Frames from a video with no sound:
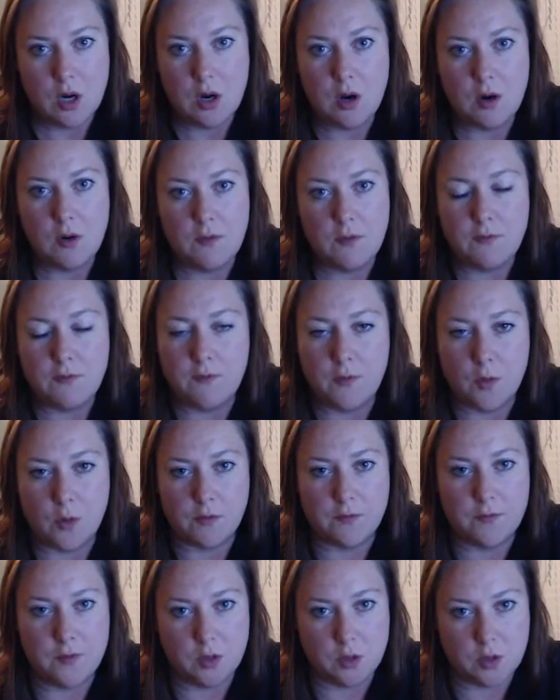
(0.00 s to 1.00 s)
for
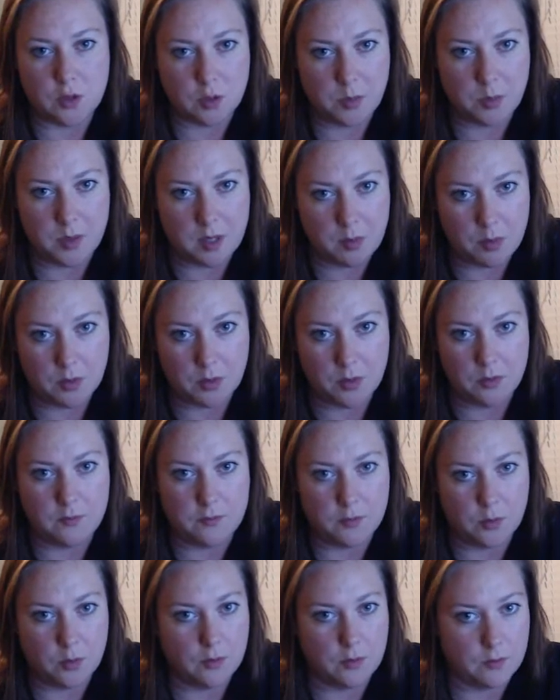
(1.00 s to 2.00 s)
future people,
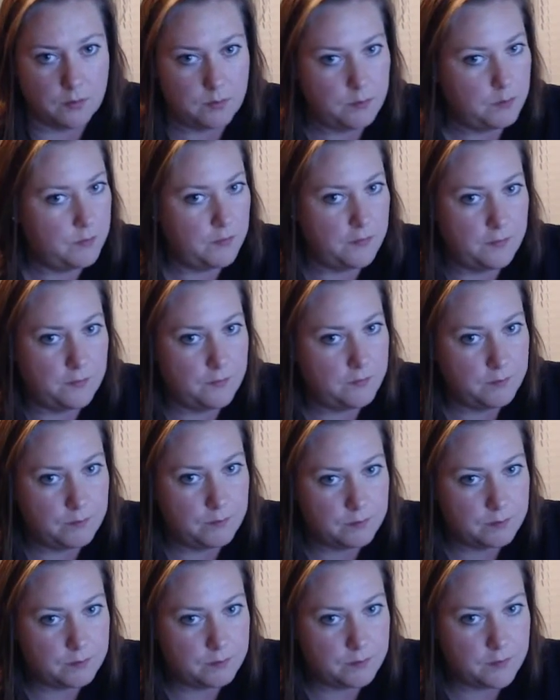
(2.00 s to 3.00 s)
for
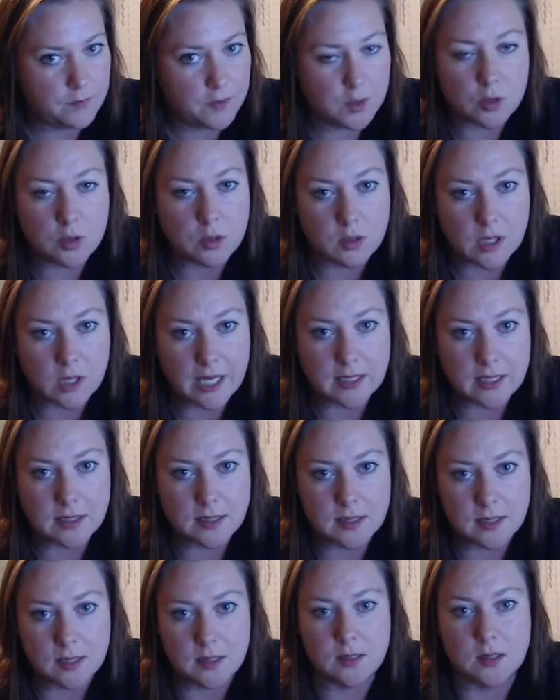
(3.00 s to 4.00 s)
future
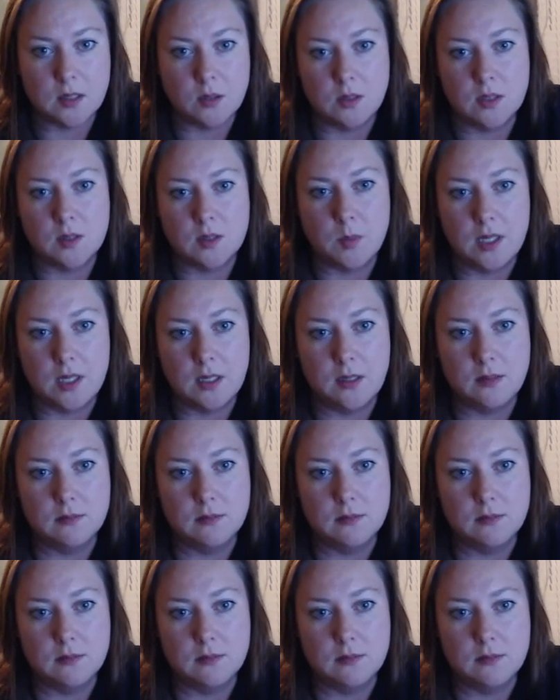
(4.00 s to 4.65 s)
legacies, so to speak.